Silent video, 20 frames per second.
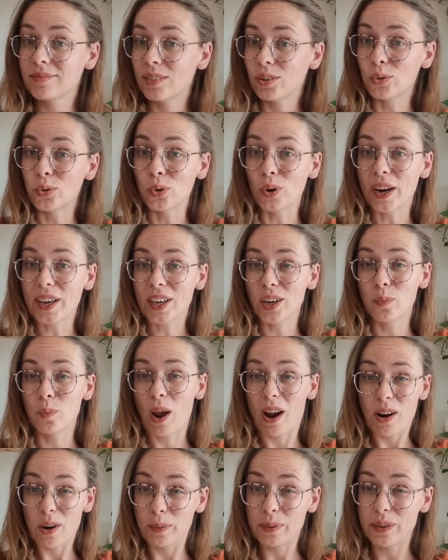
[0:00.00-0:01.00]
or I can
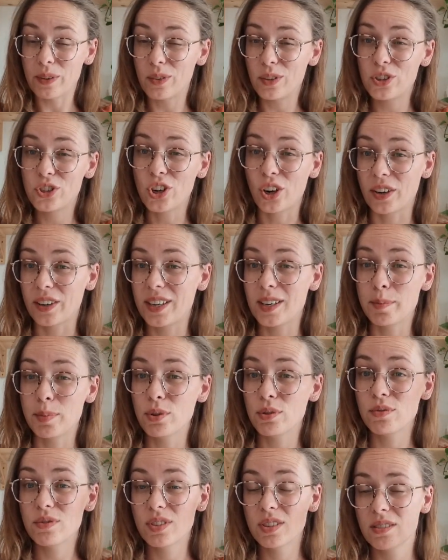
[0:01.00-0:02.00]
wear it with chunky
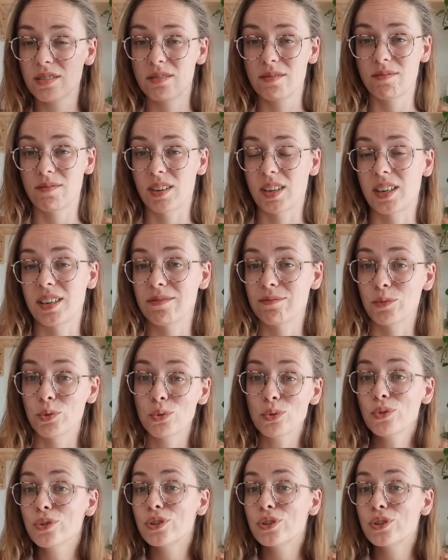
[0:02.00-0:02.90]
boots and walk